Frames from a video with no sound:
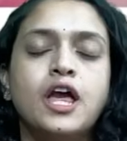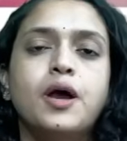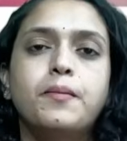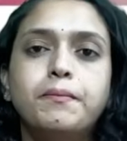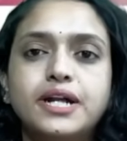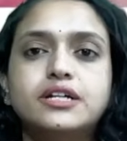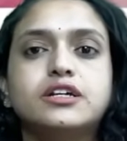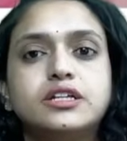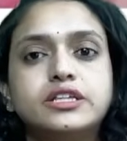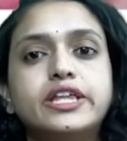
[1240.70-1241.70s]
But
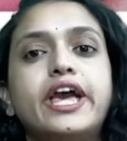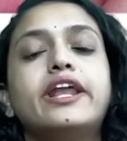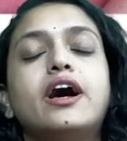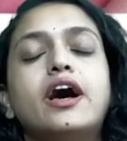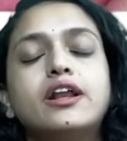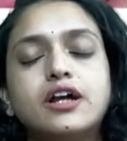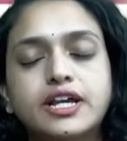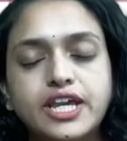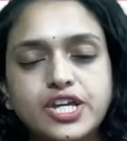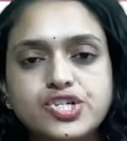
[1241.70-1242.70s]
there are
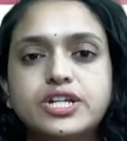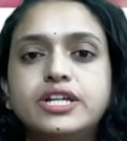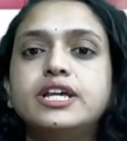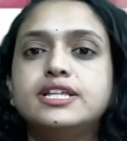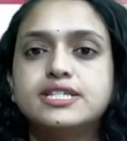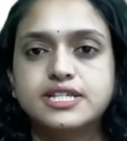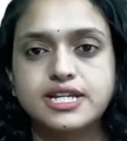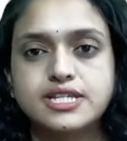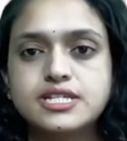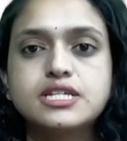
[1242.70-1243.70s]
occasionally
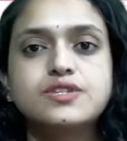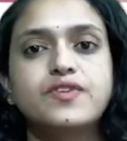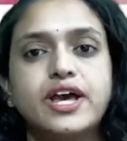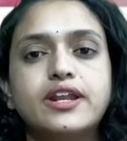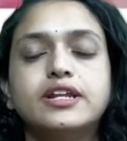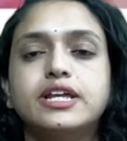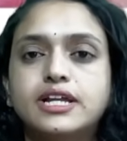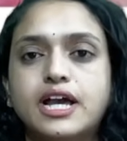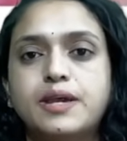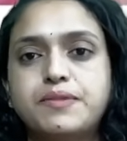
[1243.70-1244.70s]
incidences where nickel
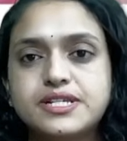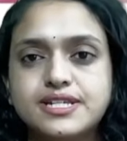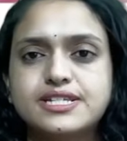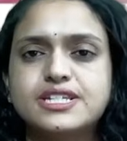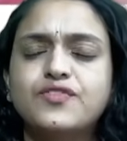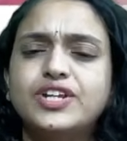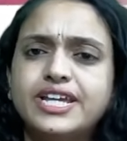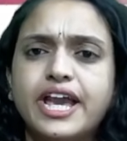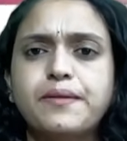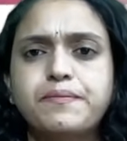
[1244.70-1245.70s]
hypersensitivity
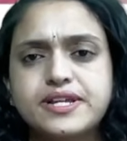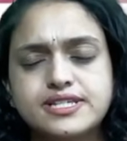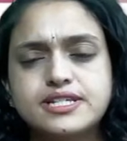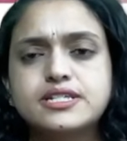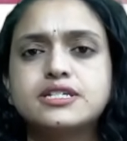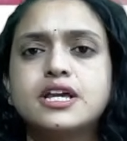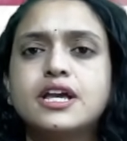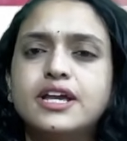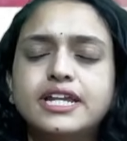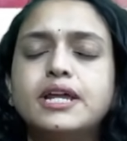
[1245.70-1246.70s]
can present
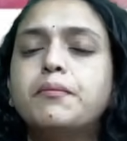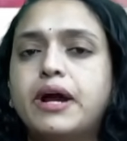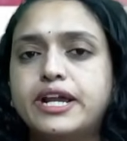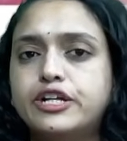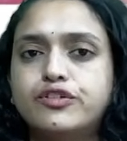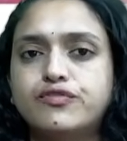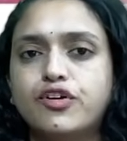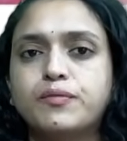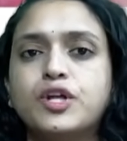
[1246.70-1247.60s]
in a milder form.